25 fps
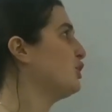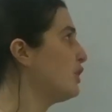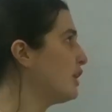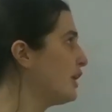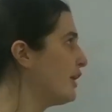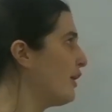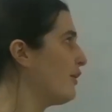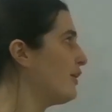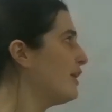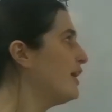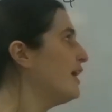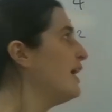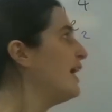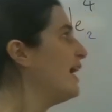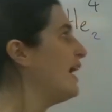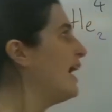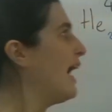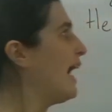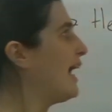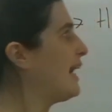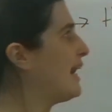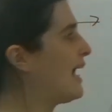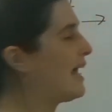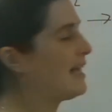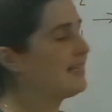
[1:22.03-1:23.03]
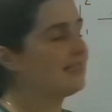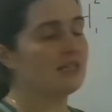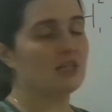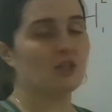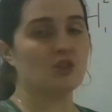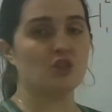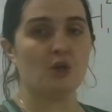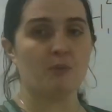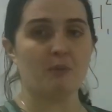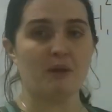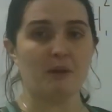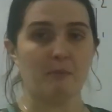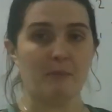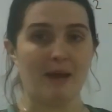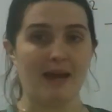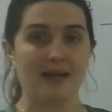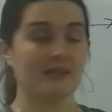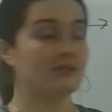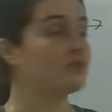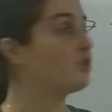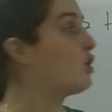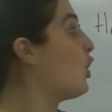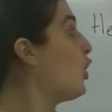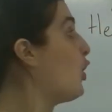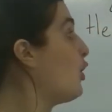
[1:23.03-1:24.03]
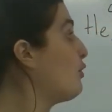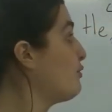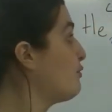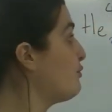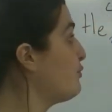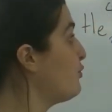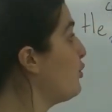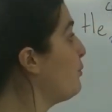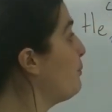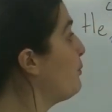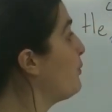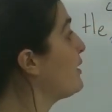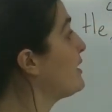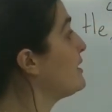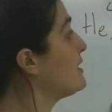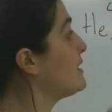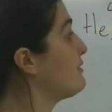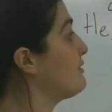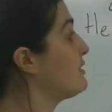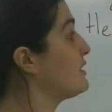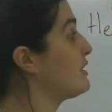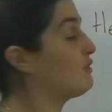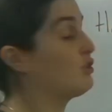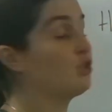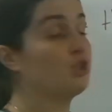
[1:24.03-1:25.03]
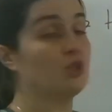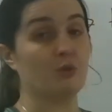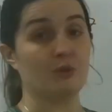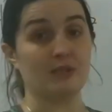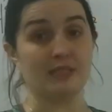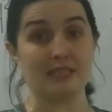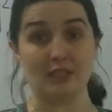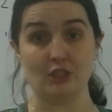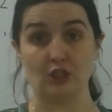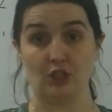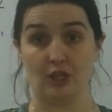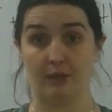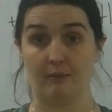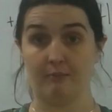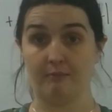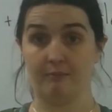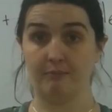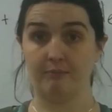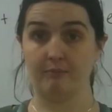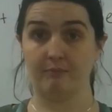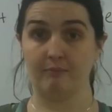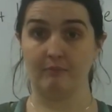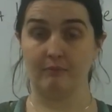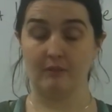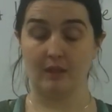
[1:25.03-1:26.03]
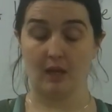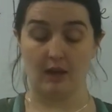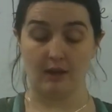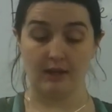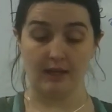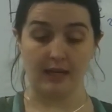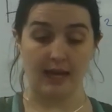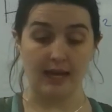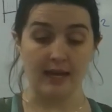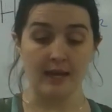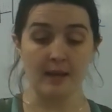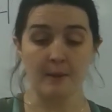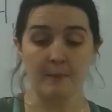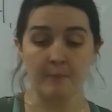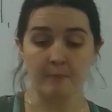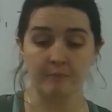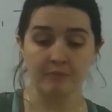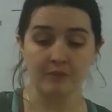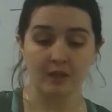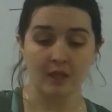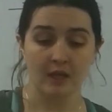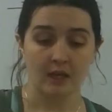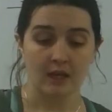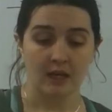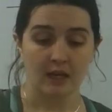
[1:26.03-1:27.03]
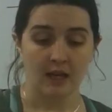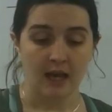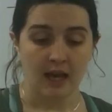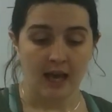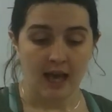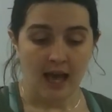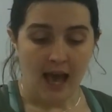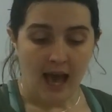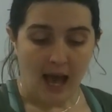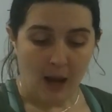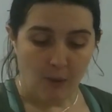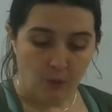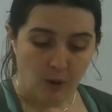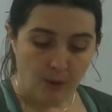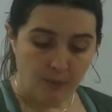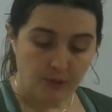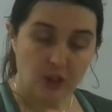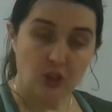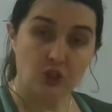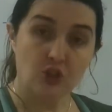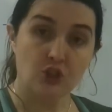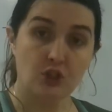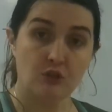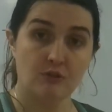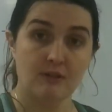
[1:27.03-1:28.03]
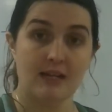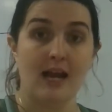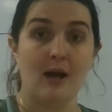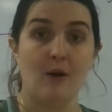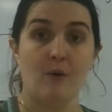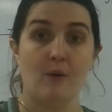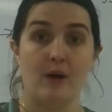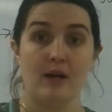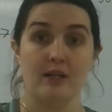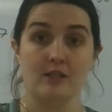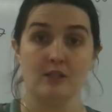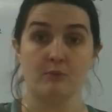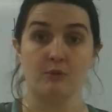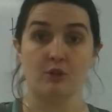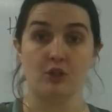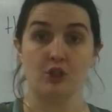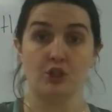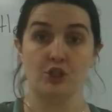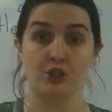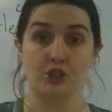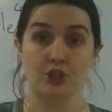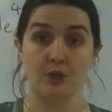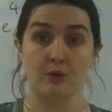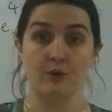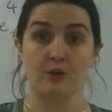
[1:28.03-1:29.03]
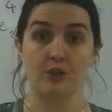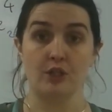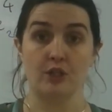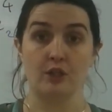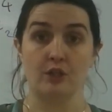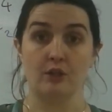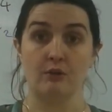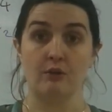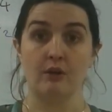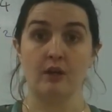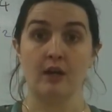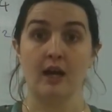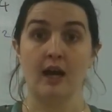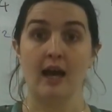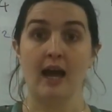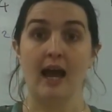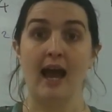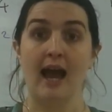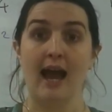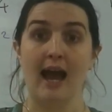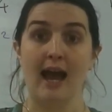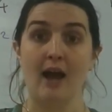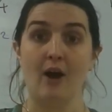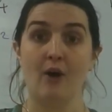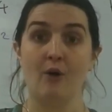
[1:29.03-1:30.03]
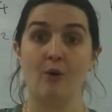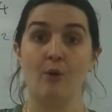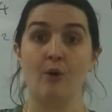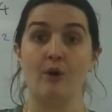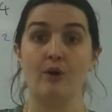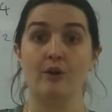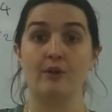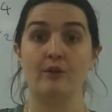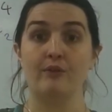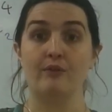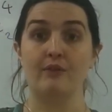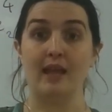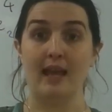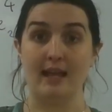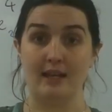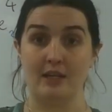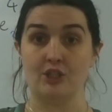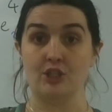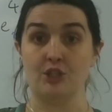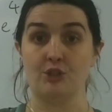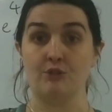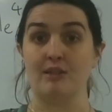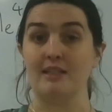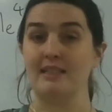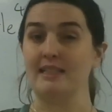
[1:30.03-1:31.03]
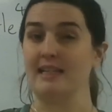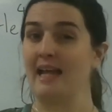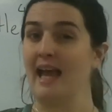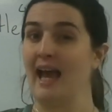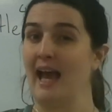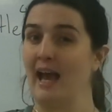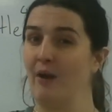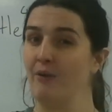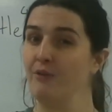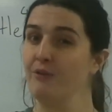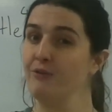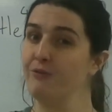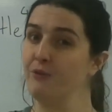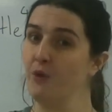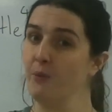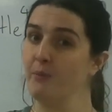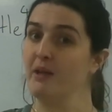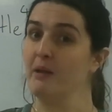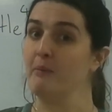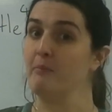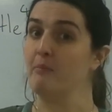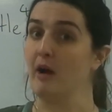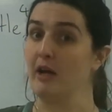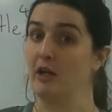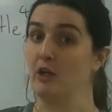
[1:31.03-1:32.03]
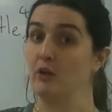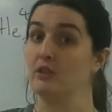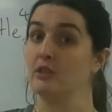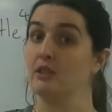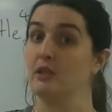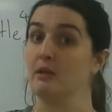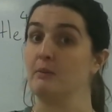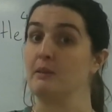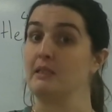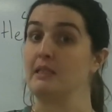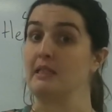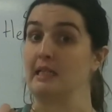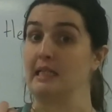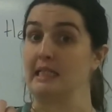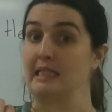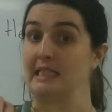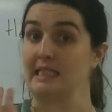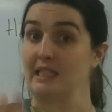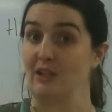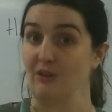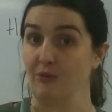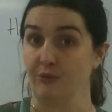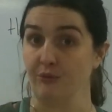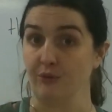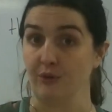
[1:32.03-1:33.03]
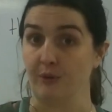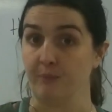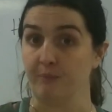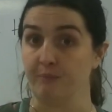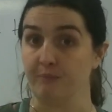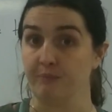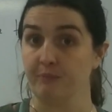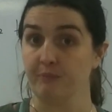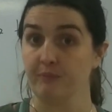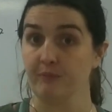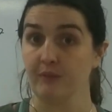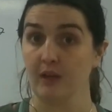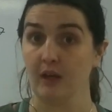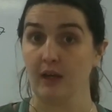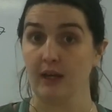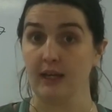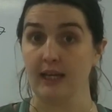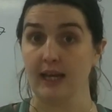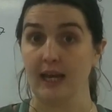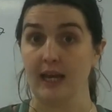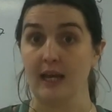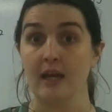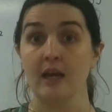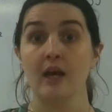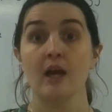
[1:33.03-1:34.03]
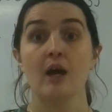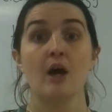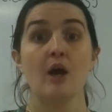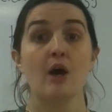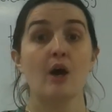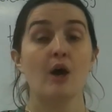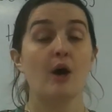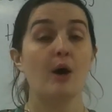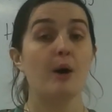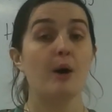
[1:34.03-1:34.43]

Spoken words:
per nucleon and has an atomic mass of 4.0026 U. Okay, and what I'm going to do now is I'm going to show you how the energy is released and how the formula might look slightly different, okay,